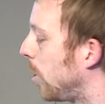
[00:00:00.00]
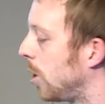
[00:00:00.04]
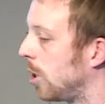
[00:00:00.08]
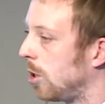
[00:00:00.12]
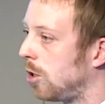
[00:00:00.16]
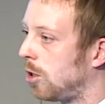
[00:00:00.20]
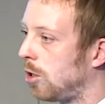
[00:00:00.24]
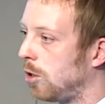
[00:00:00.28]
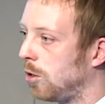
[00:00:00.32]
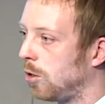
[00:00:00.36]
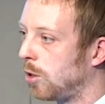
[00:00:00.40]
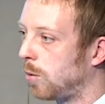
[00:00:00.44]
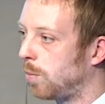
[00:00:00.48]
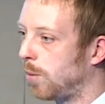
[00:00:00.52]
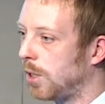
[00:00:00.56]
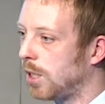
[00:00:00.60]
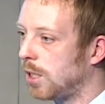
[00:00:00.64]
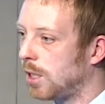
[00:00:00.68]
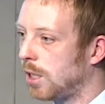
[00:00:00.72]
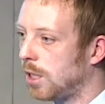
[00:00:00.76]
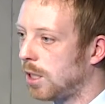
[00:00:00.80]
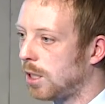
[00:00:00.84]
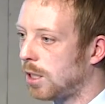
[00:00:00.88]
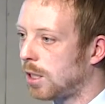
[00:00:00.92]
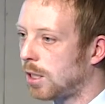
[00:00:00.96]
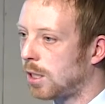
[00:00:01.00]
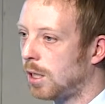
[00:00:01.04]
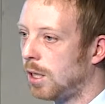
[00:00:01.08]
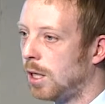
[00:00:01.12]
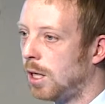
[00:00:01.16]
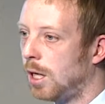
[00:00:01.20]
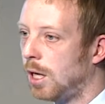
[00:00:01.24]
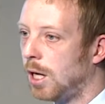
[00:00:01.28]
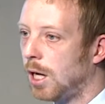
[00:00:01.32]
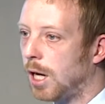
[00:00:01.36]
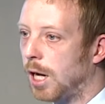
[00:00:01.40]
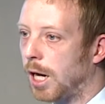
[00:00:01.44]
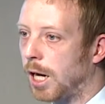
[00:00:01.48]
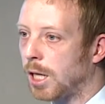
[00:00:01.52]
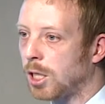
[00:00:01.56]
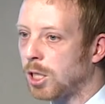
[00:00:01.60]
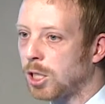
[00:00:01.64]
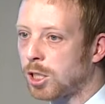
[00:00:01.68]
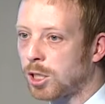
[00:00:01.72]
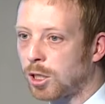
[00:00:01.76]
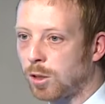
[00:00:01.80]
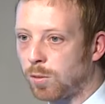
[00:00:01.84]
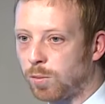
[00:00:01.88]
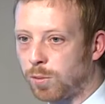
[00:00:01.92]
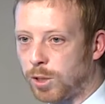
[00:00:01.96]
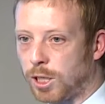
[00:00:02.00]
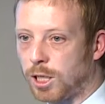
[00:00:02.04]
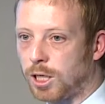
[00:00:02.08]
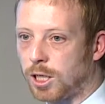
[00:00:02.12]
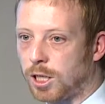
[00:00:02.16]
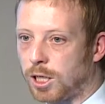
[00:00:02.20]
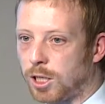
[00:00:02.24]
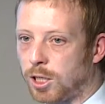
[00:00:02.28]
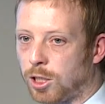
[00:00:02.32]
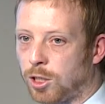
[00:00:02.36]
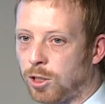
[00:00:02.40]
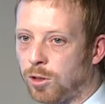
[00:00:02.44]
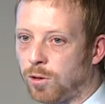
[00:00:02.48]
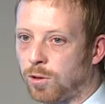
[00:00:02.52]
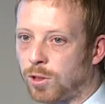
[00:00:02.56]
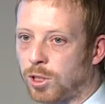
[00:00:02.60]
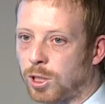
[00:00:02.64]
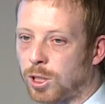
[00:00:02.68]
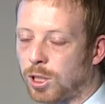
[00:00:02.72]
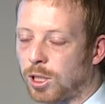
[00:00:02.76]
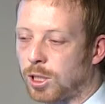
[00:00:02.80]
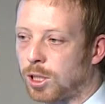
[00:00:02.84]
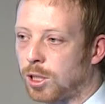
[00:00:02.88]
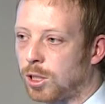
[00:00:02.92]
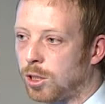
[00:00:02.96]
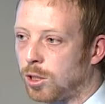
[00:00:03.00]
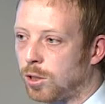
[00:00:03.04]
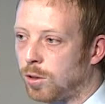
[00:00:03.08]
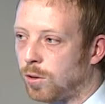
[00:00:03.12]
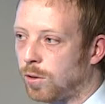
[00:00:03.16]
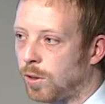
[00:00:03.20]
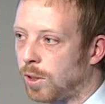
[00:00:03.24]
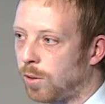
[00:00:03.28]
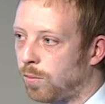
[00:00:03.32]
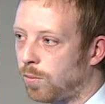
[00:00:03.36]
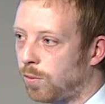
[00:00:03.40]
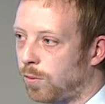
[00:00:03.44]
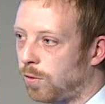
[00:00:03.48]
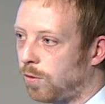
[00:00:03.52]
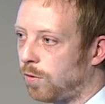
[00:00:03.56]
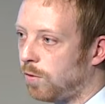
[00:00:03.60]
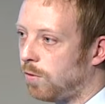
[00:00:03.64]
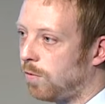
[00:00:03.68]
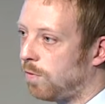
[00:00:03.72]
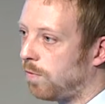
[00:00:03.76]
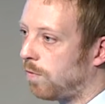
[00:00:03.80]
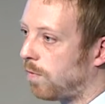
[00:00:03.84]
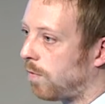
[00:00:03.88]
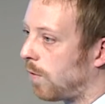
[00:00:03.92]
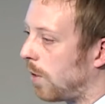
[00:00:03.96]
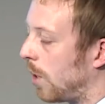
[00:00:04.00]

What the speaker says: of the 2 species, and this can be used to improve